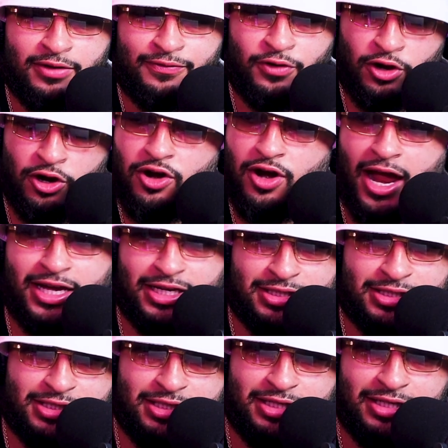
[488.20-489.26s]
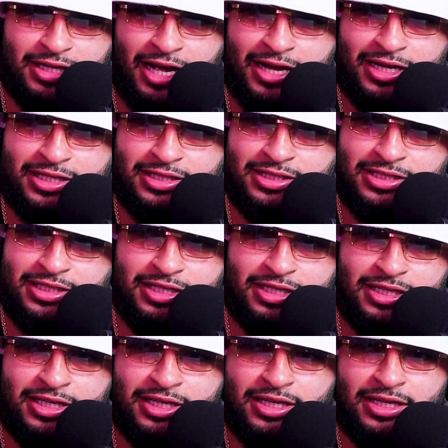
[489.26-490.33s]
For her, I could see it.
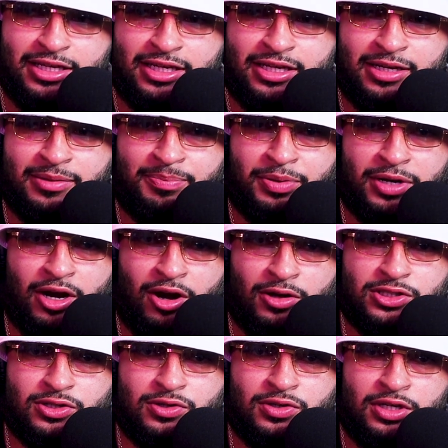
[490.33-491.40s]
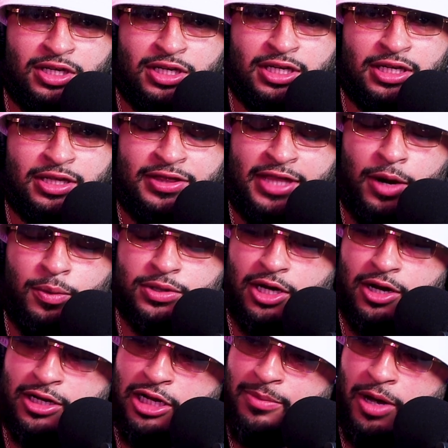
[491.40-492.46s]
But also, they were
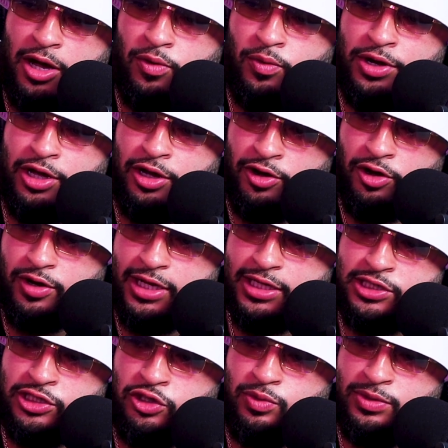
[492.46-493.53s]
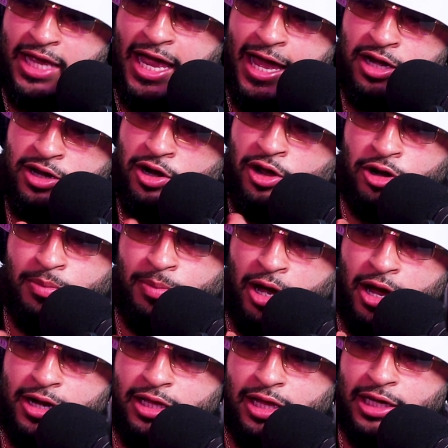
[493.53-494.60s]
talking about when a girl gets you tatted on her
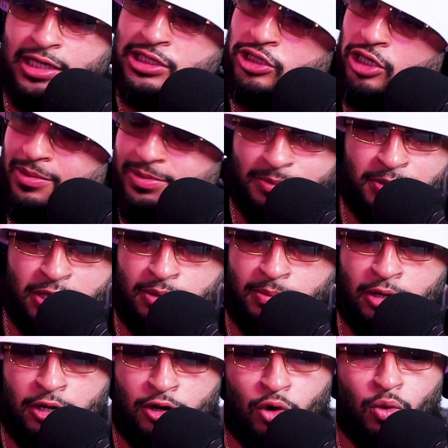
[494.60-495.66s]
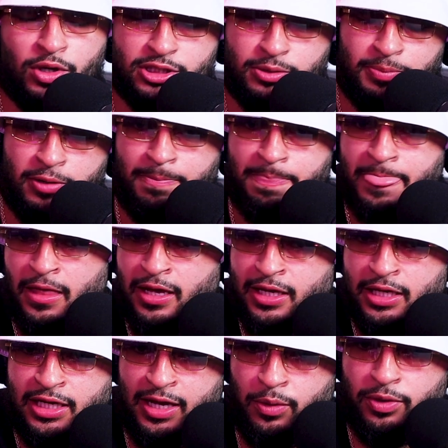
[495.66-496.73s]
body, like a Sharp's a pimp or was a pimp.
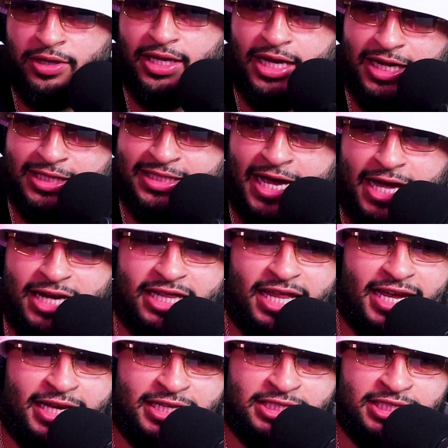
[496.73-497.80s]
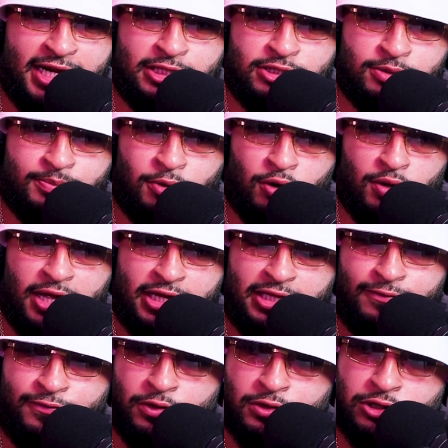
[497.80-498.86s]
When they get it tatted, like, it changed them, bro. Like, they
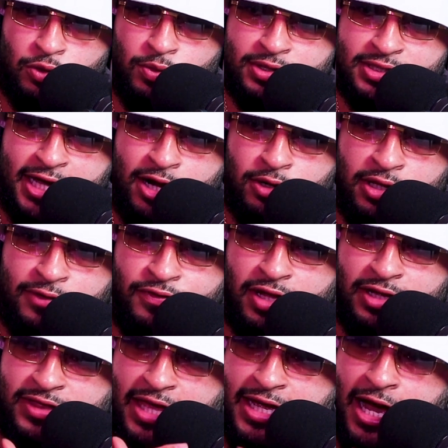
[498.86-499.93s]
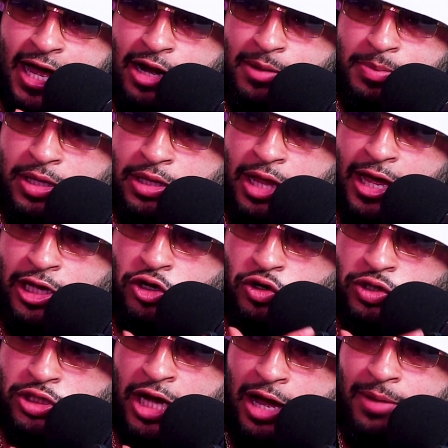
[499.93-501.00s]
feel so entitled. They feel like they gotta be like your
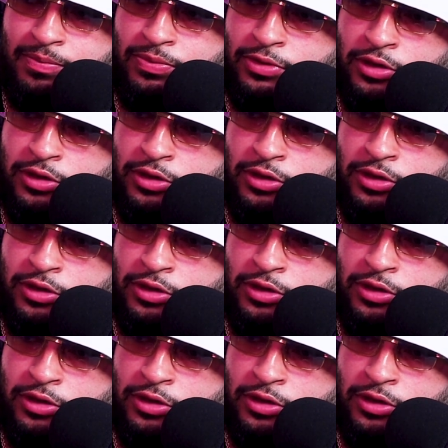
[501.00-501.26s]
top